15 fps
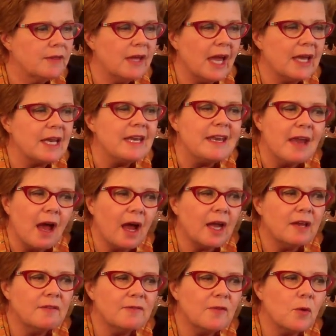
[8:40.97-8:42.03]
they had a
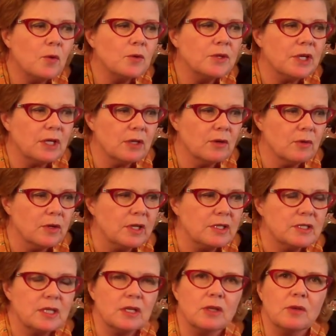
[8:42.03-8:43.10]
9-fold
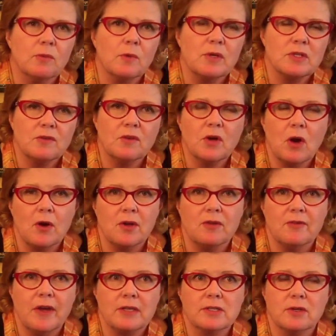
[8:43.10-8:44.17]
increase in the risk for
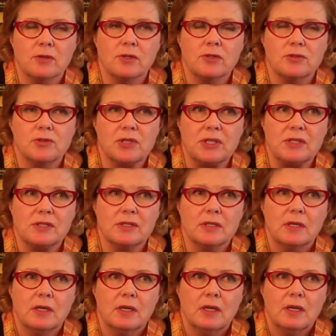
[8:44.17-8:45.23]
cardiovascular
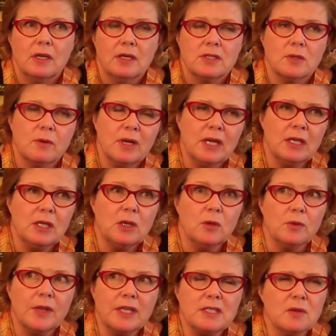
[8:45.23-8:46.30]
disease. So again,
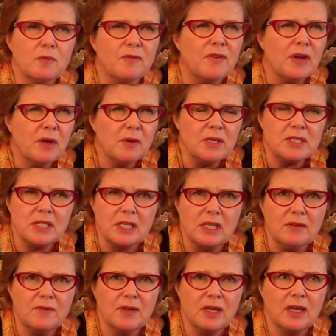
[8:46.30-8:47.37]
that's a very
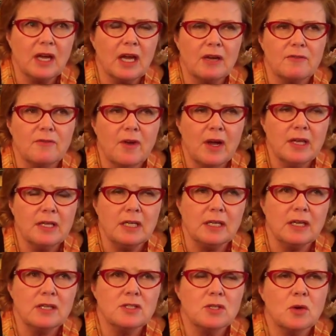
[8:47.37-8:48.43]
significant kind of
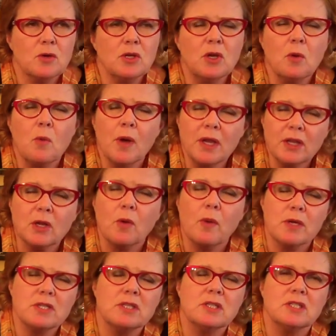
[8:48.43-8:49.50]
finding. And so, one of the
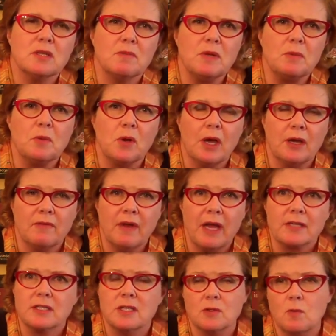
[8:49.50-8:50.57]
questions that people kind of
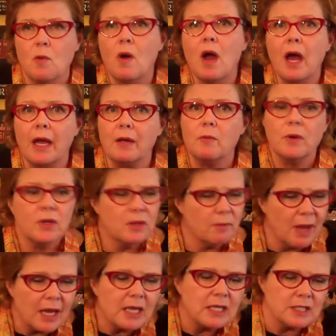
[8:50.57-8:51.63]
ask is why? What are
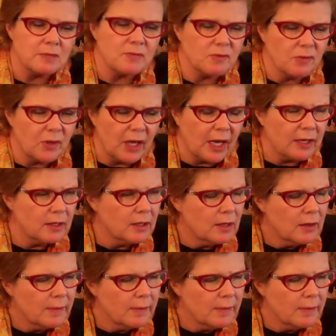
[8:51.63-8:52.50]
the mechanisms for that?